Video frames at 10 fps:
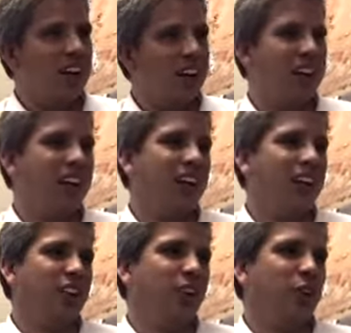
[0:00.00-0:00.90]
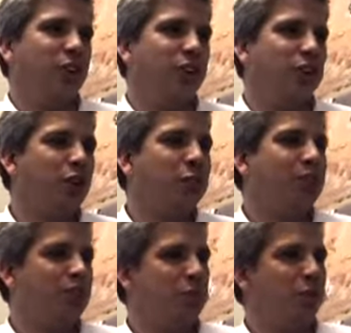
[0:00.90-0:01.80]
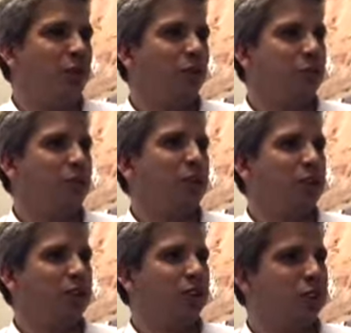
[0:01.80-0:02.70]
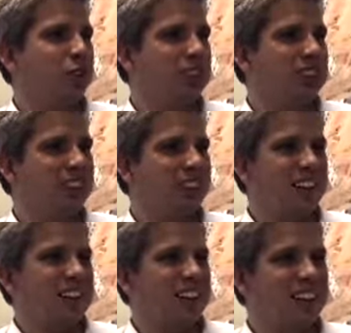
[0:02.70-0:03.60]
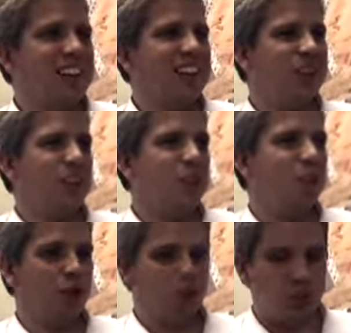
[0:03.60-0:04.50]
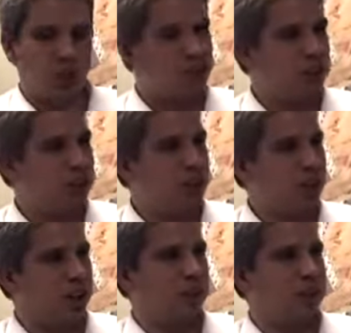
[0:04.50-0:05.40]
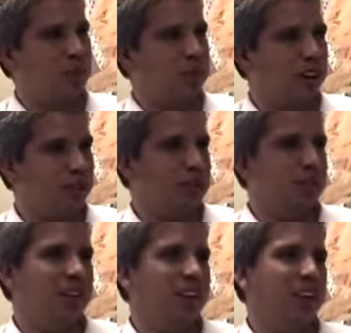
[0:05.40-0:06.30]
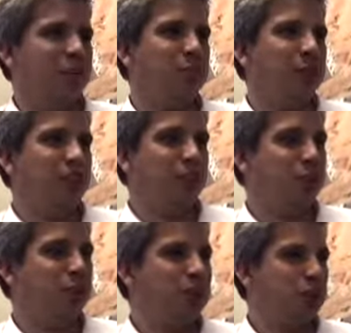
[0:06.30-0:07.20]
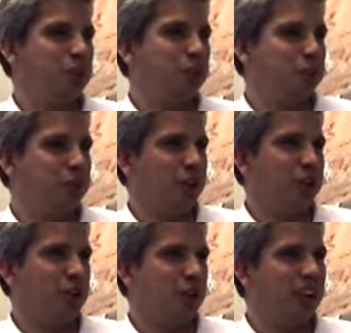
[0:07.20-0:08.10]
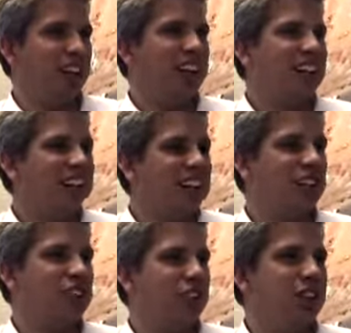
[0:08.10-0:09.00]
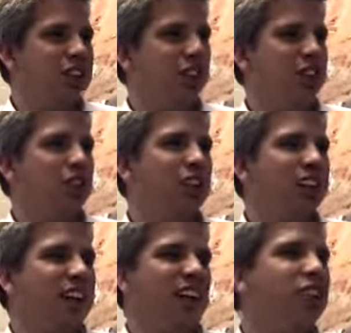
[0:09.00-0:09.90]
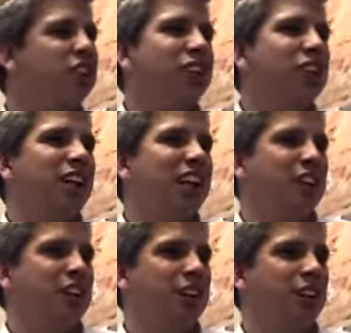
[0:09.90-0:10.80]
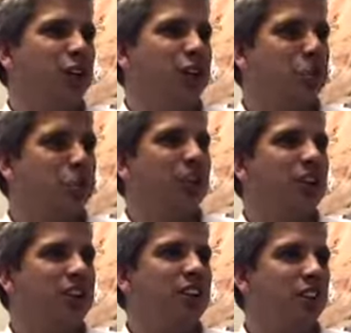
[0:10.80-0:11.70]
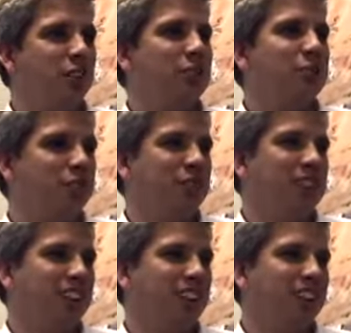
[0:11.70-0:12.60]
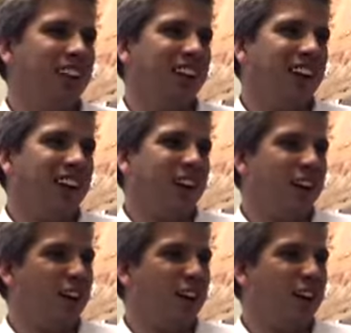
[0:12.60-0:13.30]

Again, also the top end of the market, people's got choices. In this end of the market, although we try to uplift them and put something special in the market, it's such a need. Housing is not a luxury. Yeah. People need a roof over their head. Yeah.